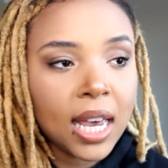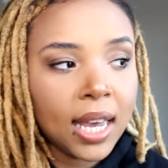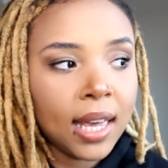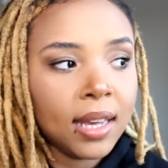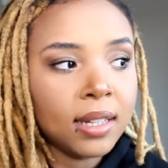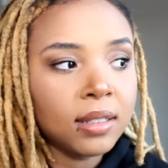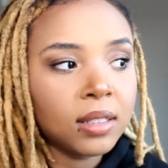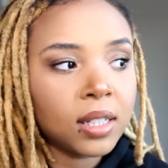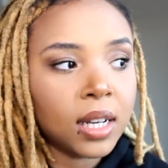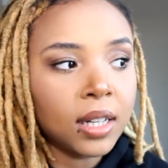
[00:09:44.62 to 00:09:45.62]

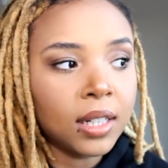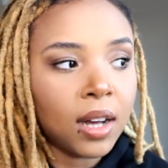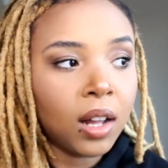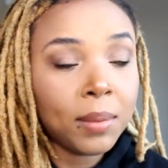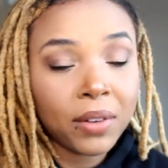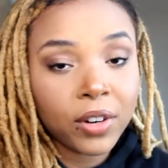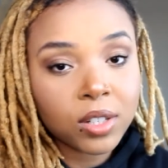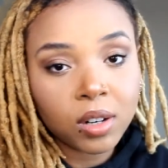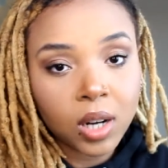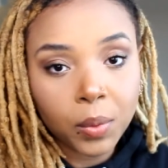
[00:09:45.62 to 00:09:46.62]
and all of my friends
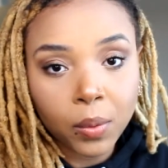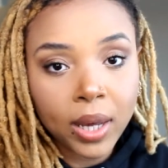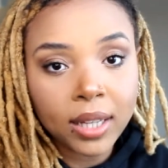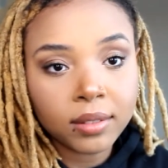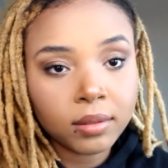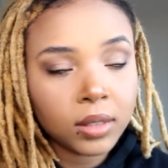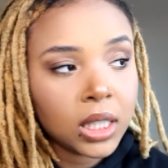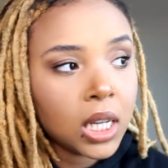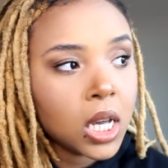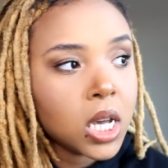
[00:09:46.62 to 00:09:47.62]
growing up were white.
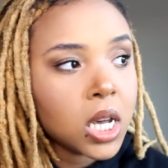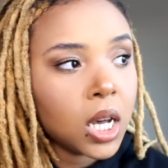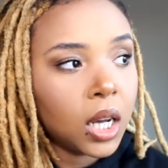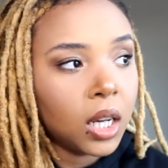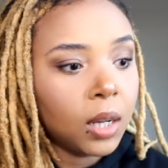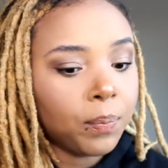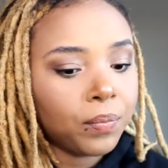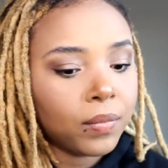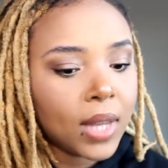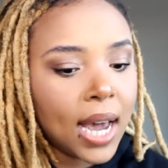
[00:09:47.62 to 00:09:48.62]
I
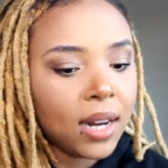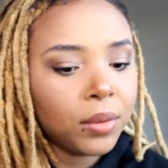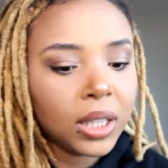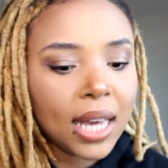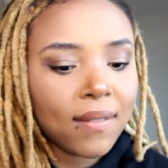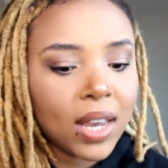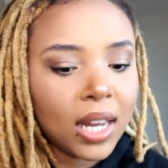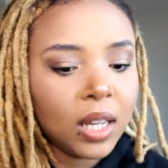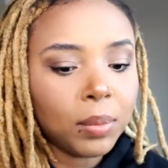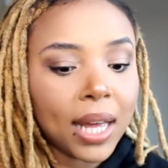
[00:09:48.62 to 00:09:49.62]
didn't really have
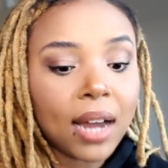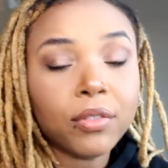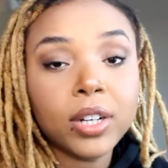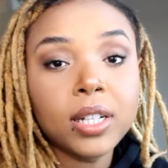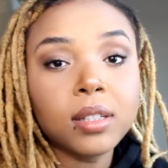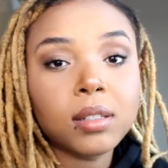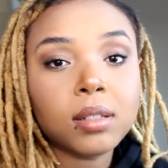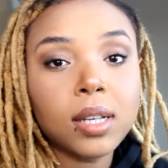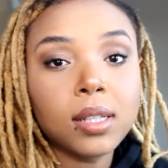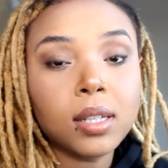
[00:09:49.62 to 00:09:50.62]
any black friends
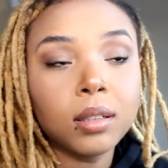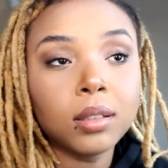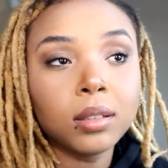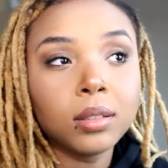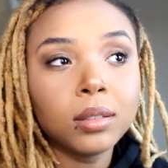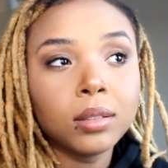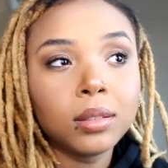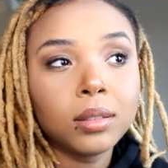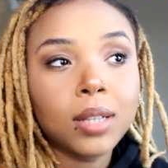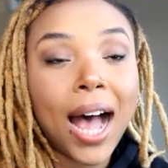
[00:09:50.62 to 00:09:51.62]
until
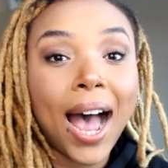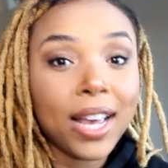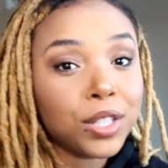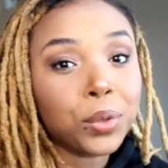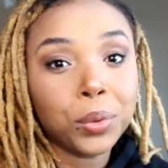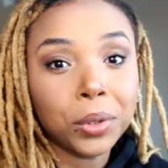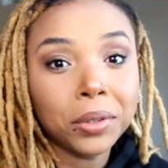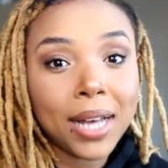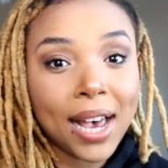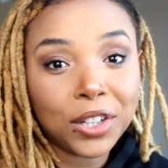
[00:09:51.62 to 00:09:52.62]
high
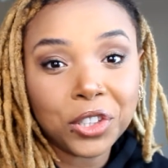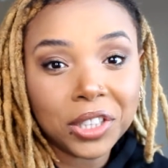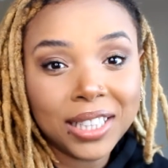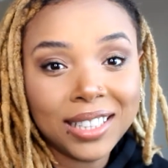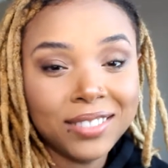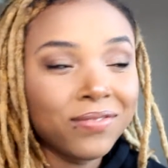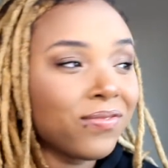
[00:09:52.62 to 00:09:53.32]
school, actually,